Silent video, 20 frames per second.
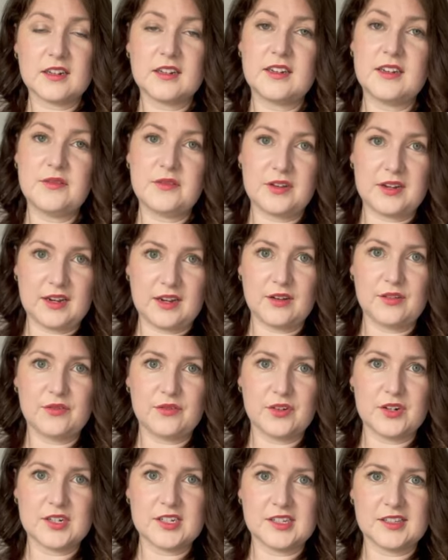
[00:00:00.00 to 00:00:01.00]
I'll leave a link
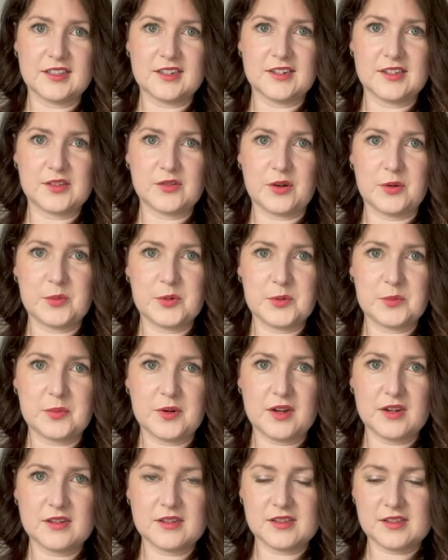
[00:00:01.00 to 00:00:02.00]
for it in the description
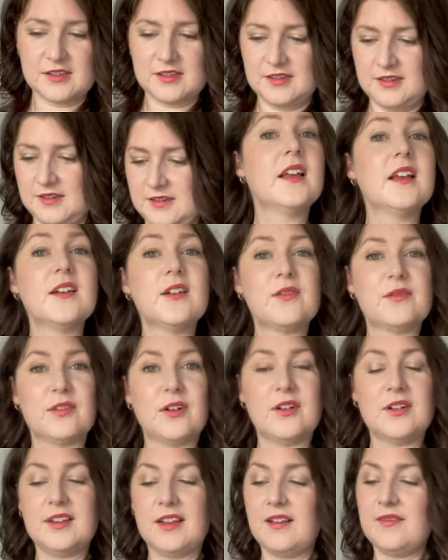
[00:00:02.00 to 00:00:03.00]
box
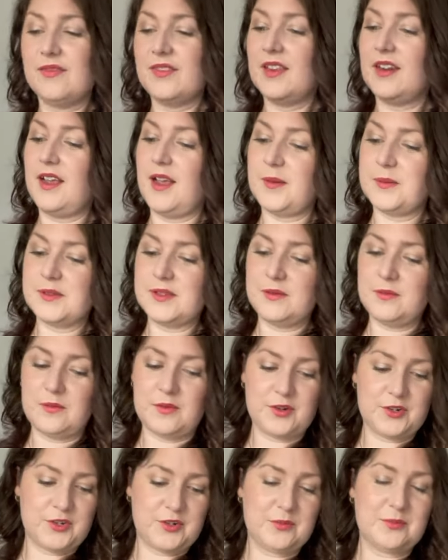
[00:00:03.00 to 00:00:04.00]
overall, yeah, an absolute
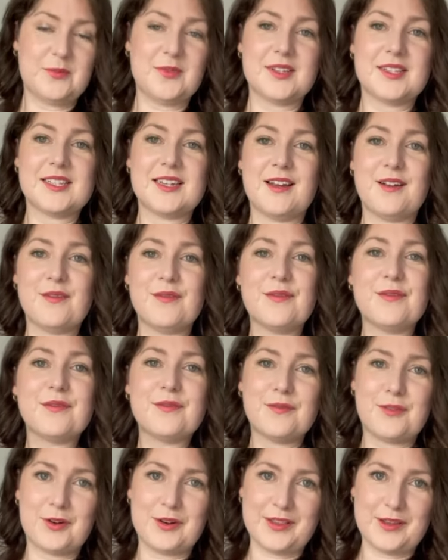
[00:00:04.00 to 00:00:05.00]
wardrobe must have
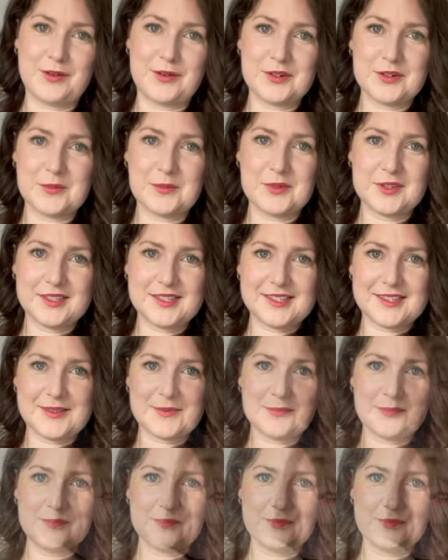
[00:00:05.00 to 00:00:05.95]
for the autumn months.